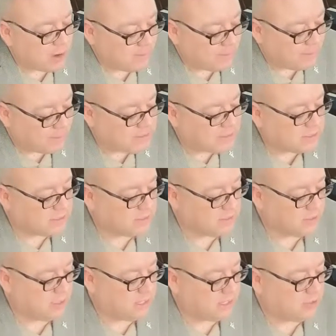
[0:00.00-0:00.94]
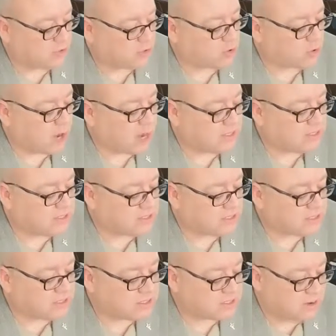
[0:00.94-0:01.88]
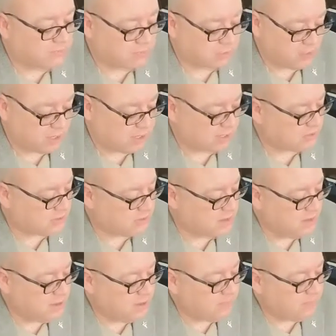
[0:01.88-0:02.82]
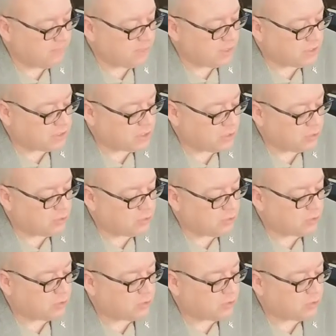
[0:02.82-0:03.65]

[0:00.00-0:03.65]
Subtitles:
abundantly in Christ's sufferings, so through